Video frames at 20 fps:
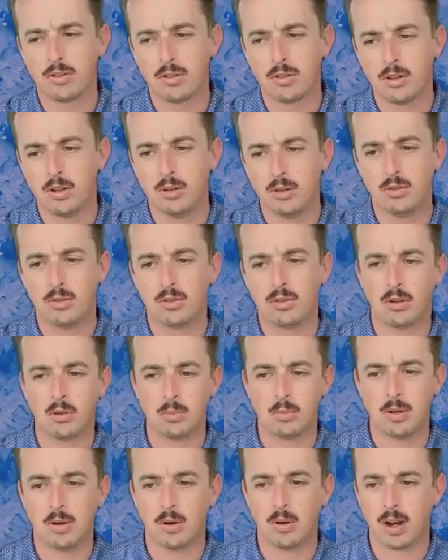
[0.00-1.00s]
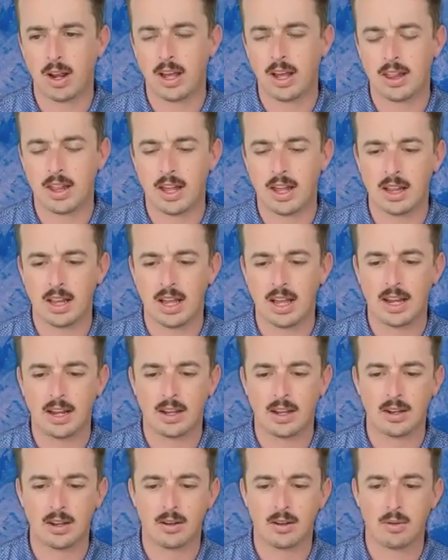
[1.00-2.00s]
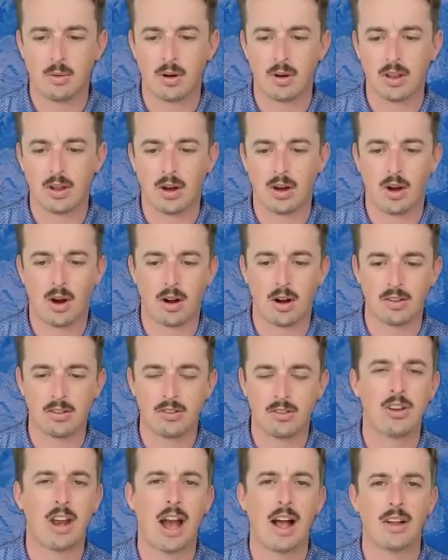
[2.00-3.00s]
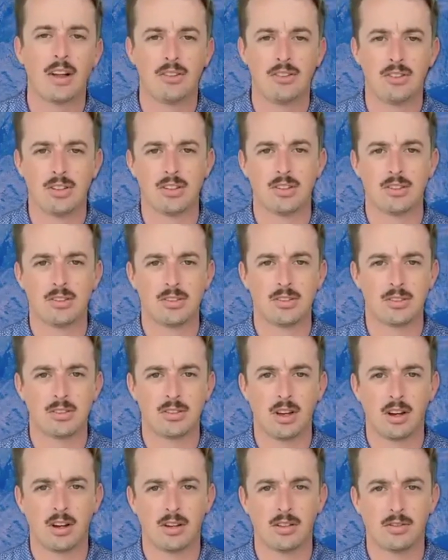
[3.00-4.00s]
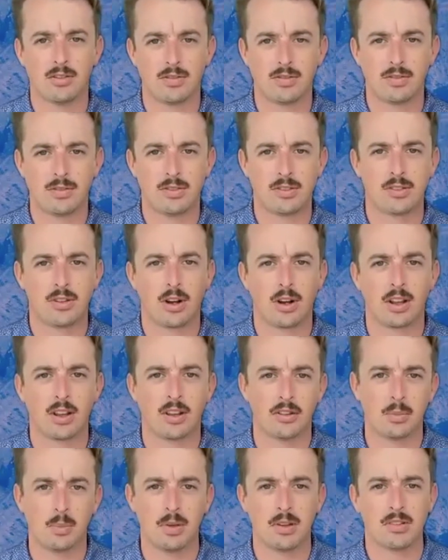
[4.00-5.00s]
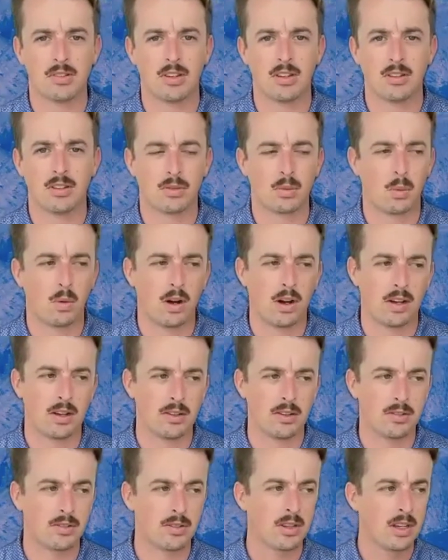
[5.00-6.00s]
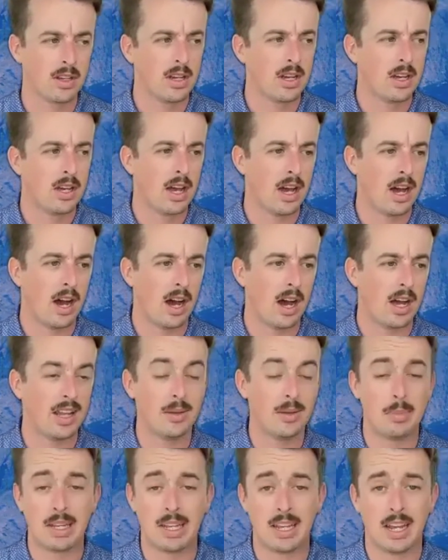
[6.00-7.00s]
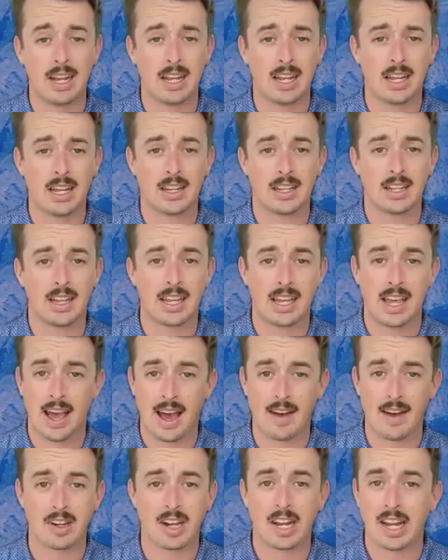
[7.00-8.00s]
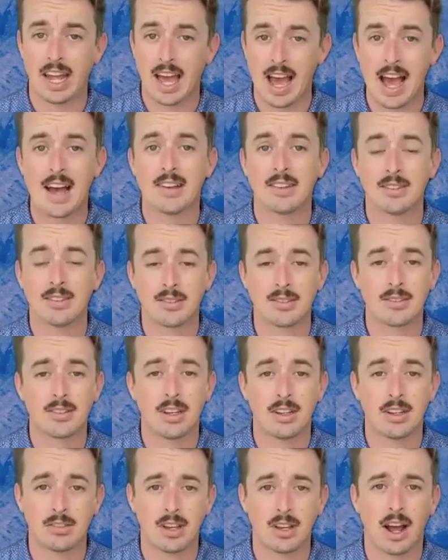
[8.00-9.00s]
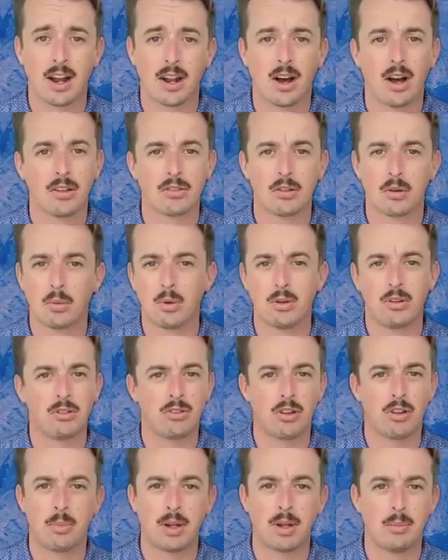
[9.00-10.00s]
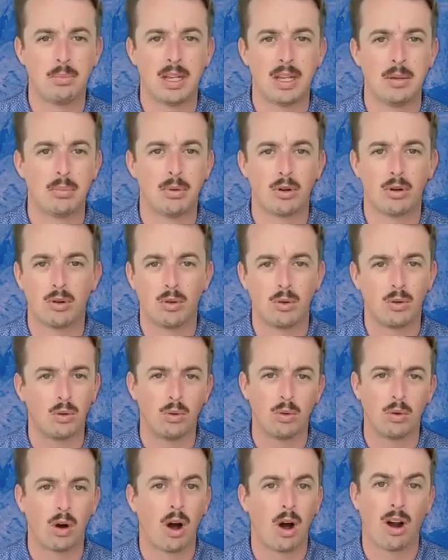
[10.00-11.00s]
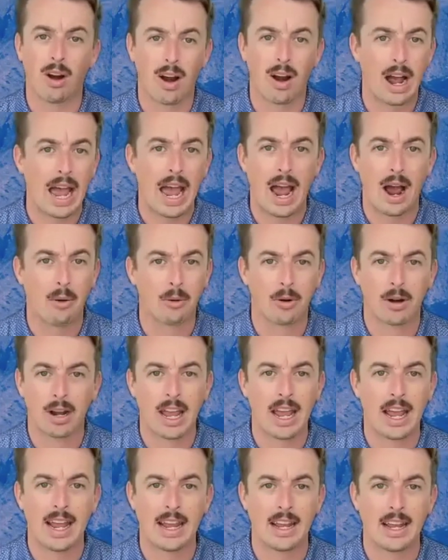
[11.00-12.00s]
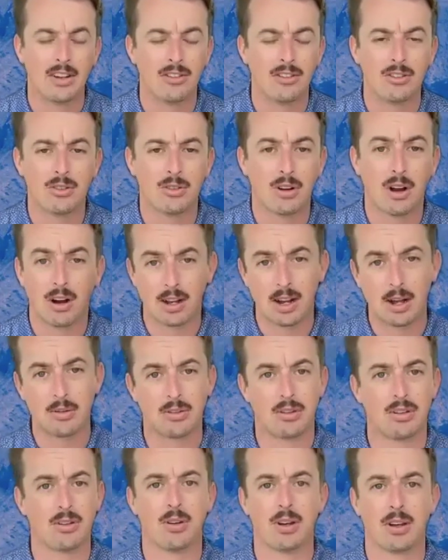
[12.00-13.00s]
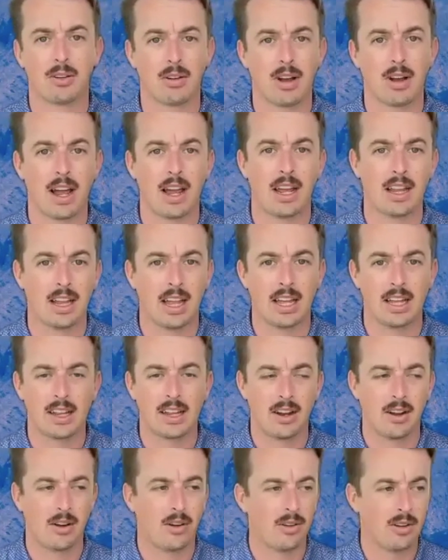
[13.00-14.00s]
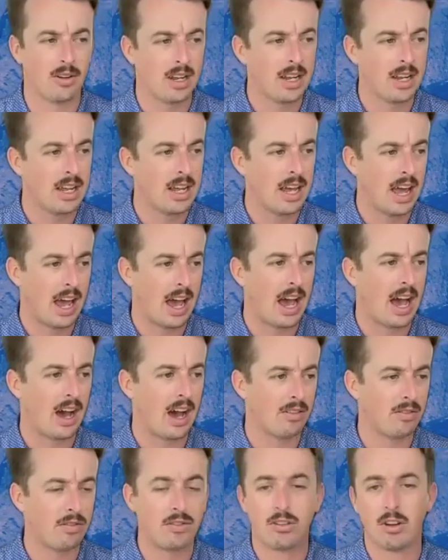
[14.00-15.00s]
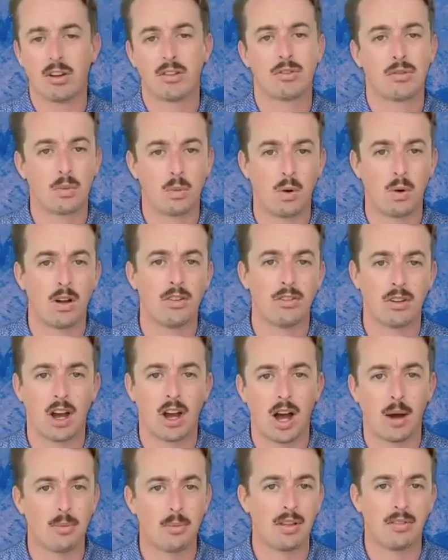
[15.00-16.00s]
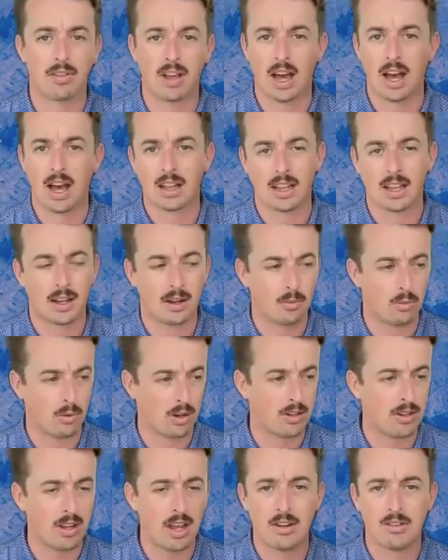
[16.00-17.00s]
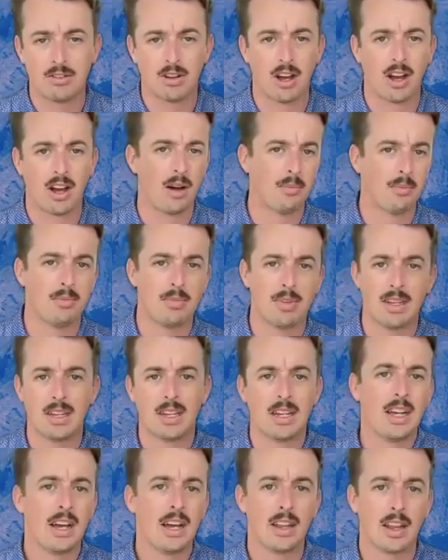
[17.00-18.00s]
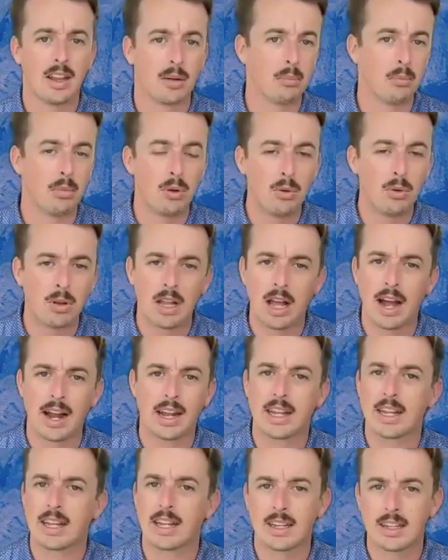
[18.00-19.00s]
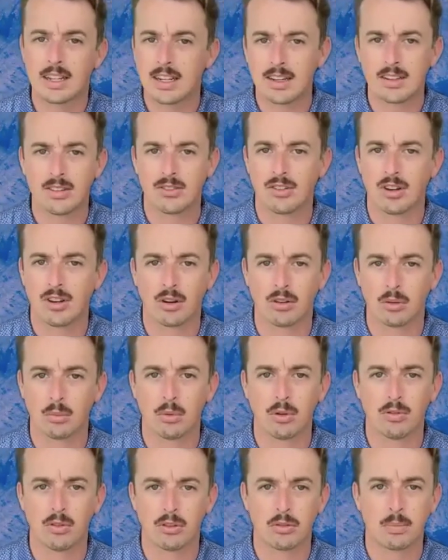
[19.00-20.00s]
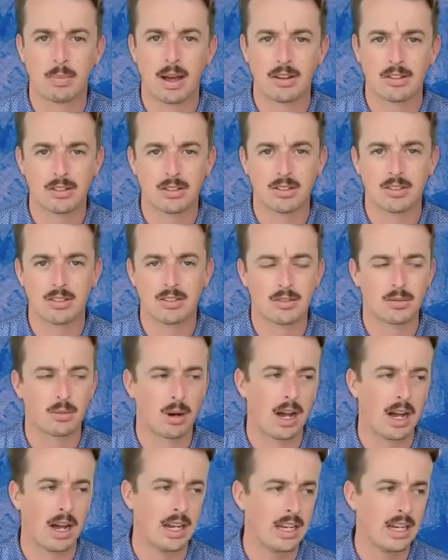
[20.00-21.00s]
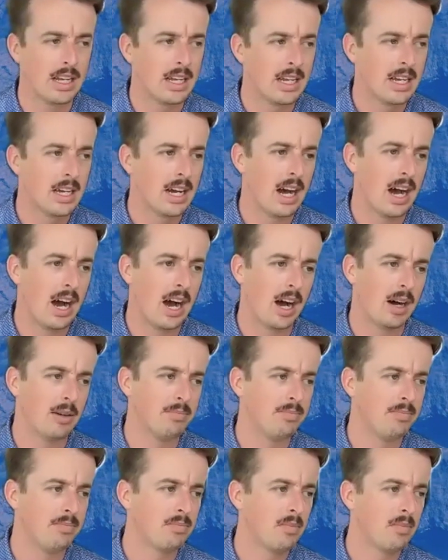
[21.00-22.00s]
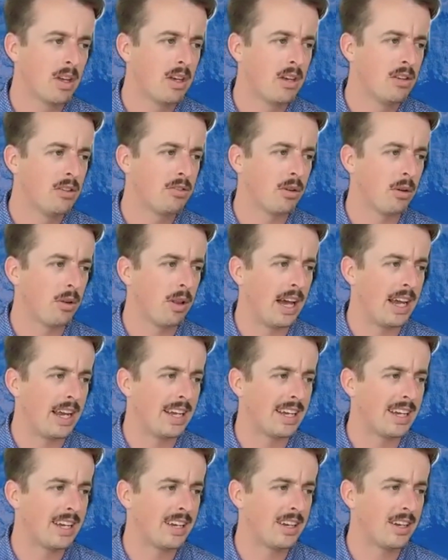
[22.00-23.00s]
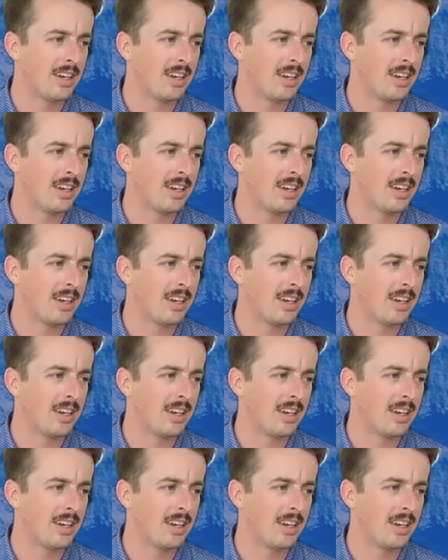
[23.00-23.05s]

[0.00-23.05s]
so you told me, Jorge, that like one of the hardest challenges of starting this business was uh, in the beginning, like having it as a side hustle, which so many people who are our age are now doing, right? Like they don't have just one job, they've got like one day job and they're moonlighting as junk removal specialists, right? Um, so like